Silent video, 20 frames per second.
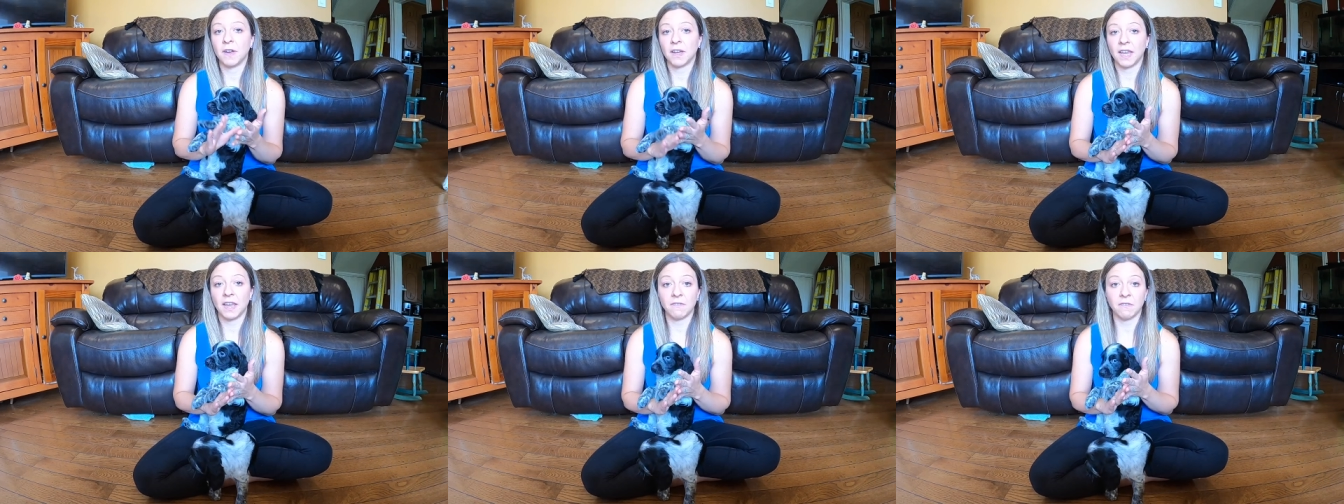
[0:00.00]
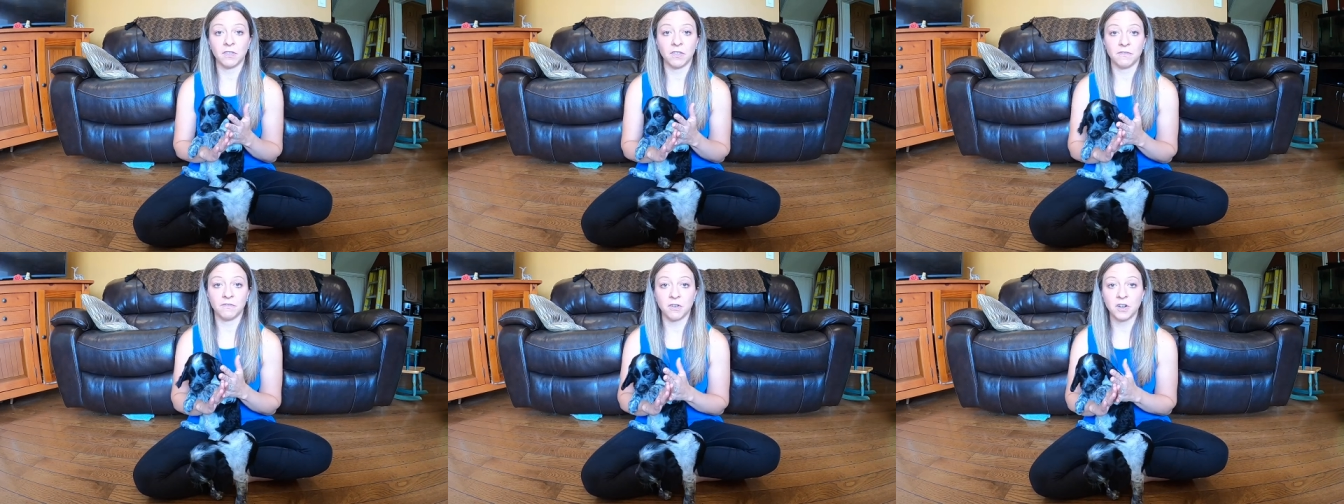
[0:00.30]

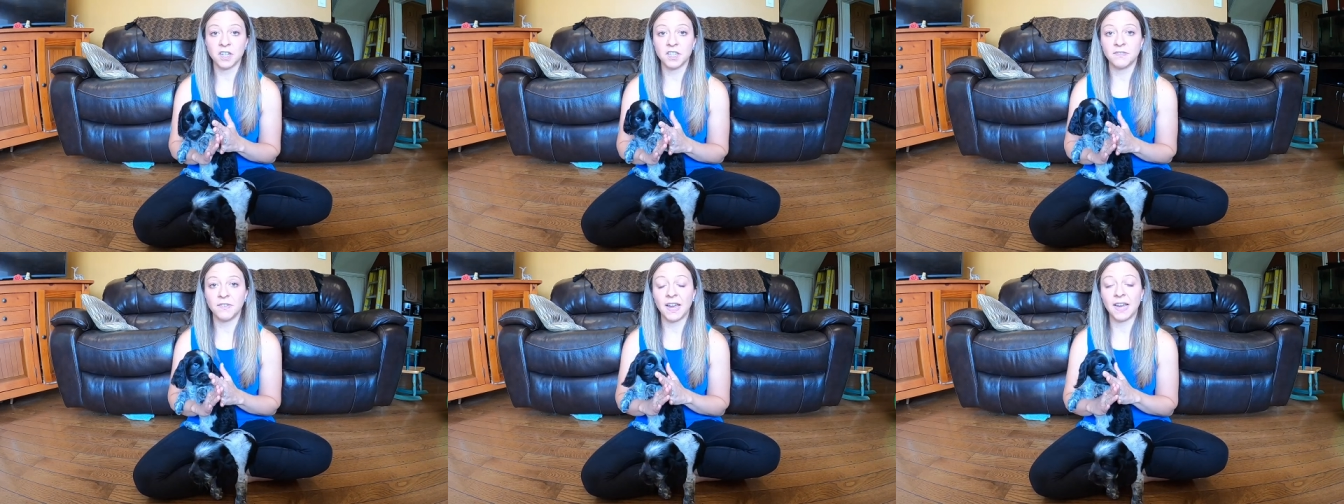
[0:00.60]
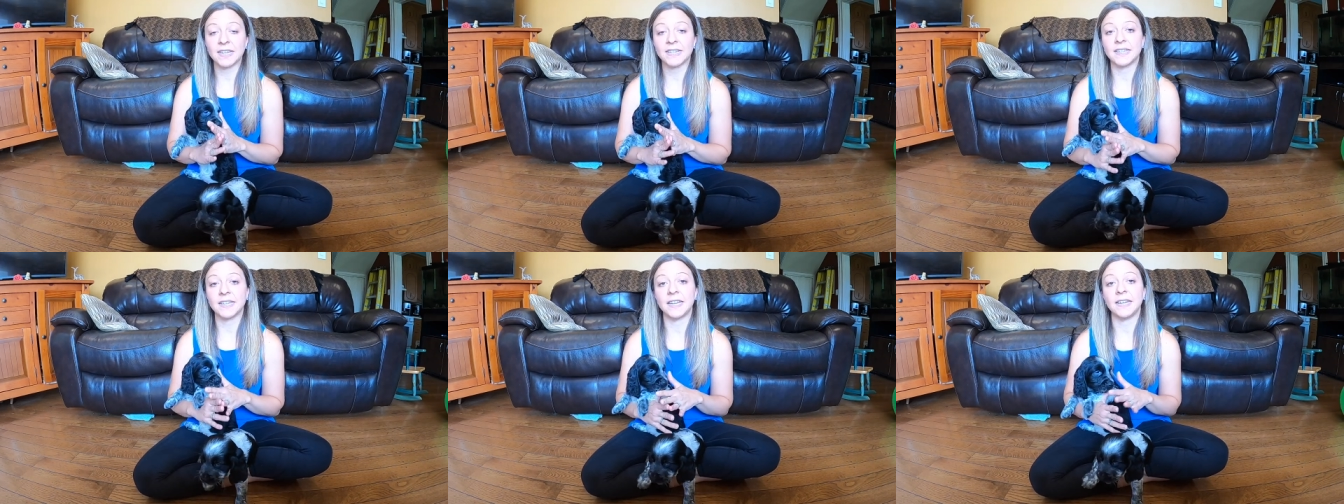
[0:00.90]
given the first
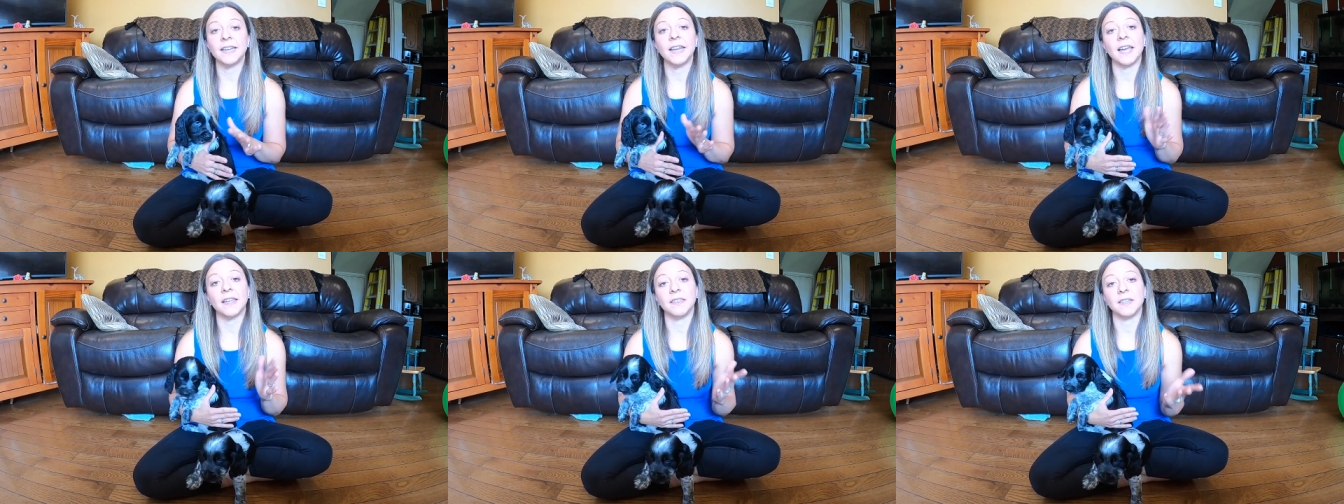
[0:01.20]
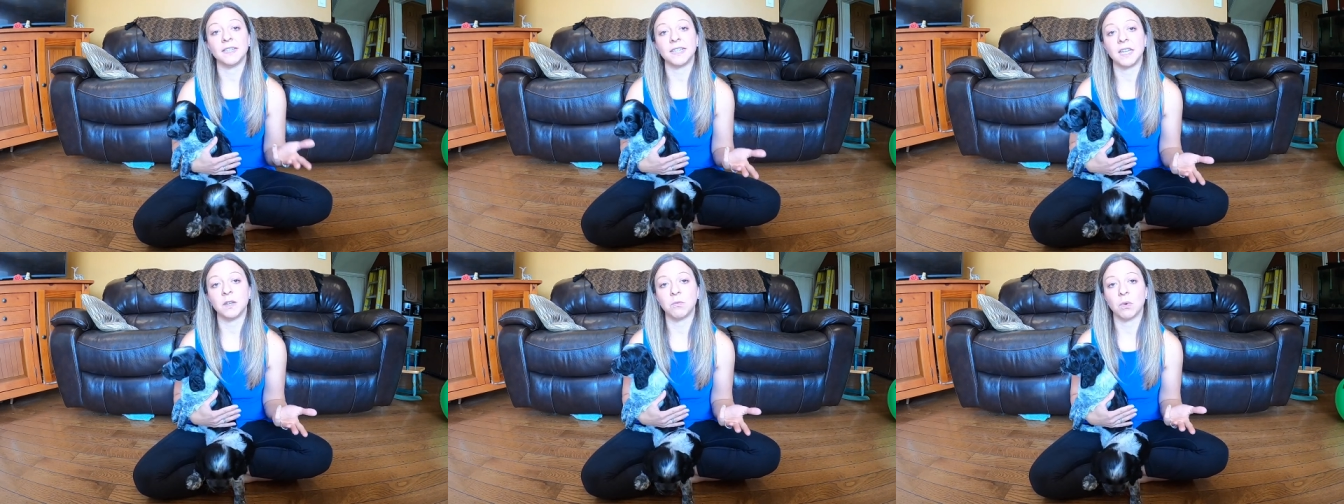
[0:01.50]
vaccine
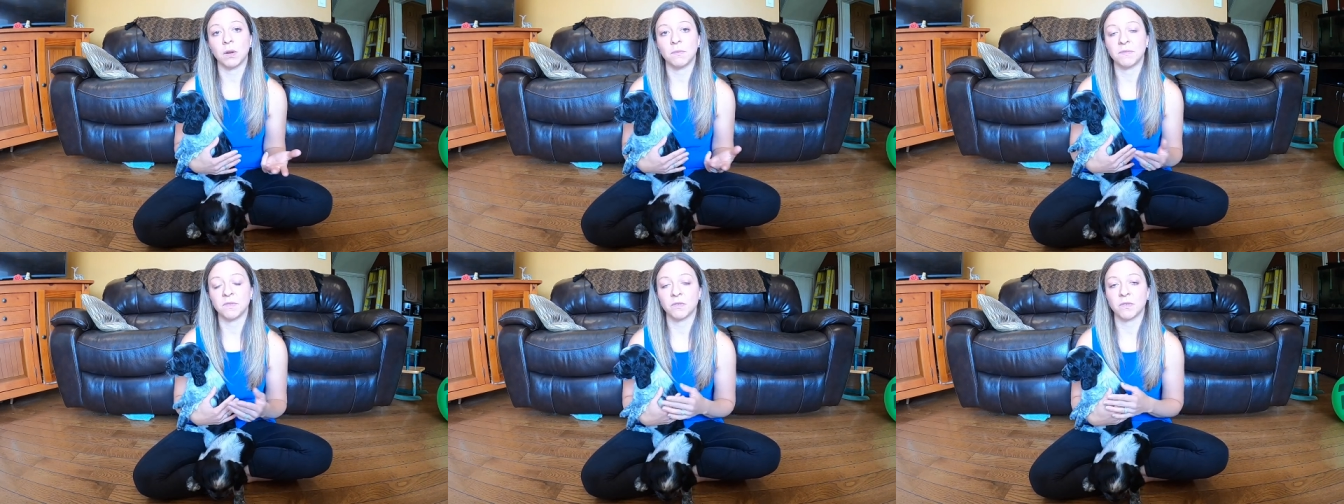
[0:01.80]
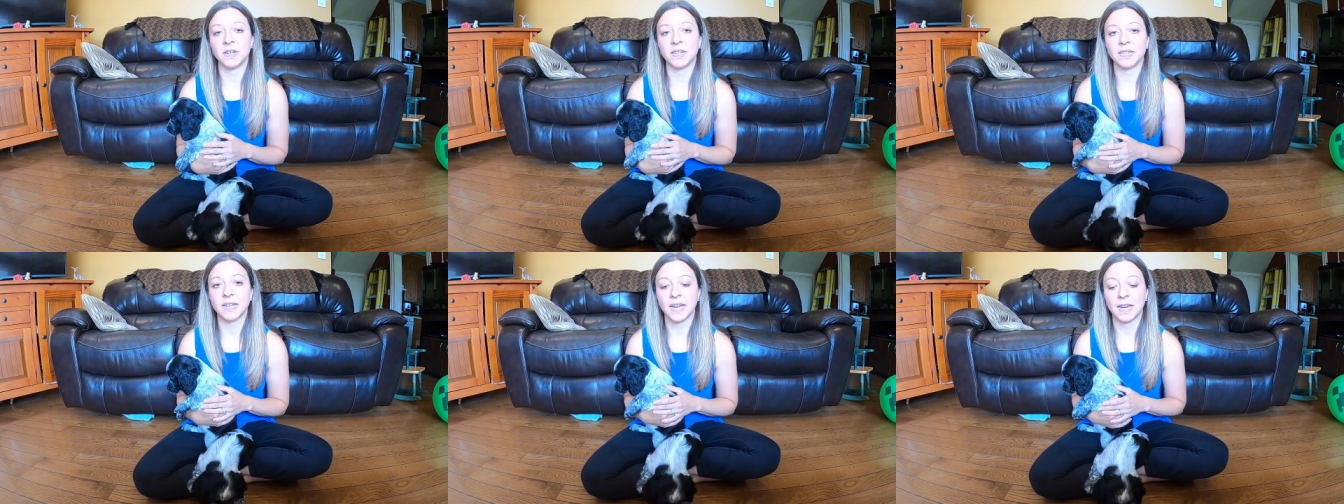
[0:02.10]
and deworm
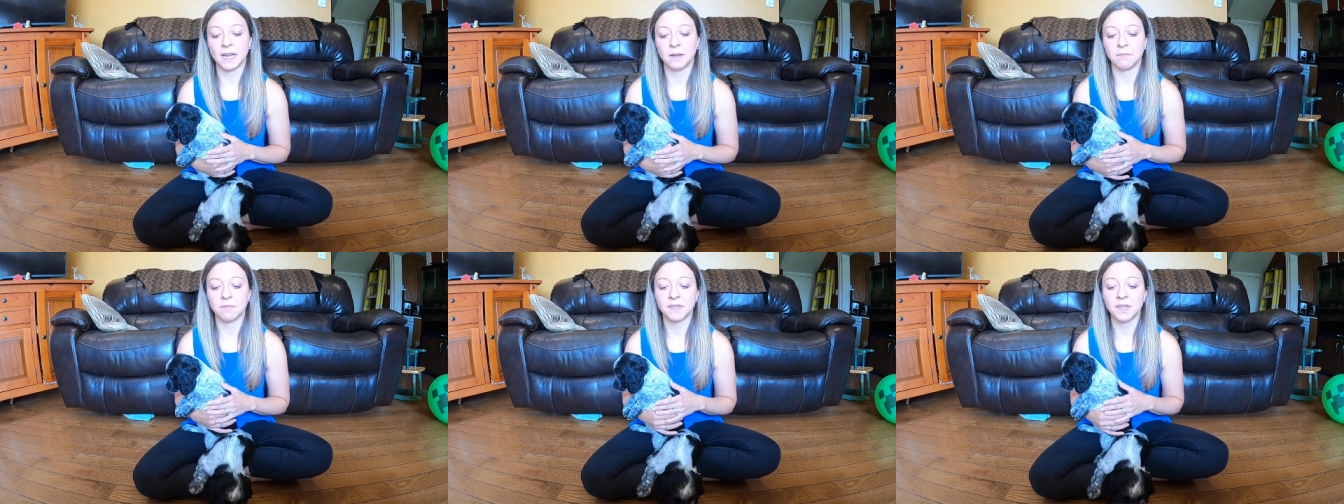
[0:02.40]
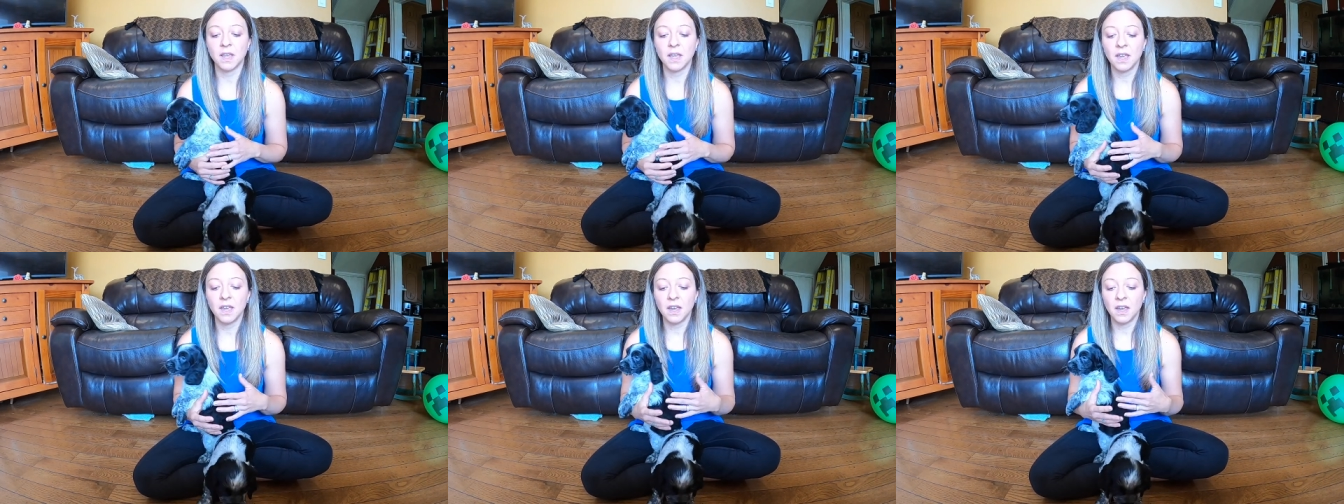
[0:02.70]
three times.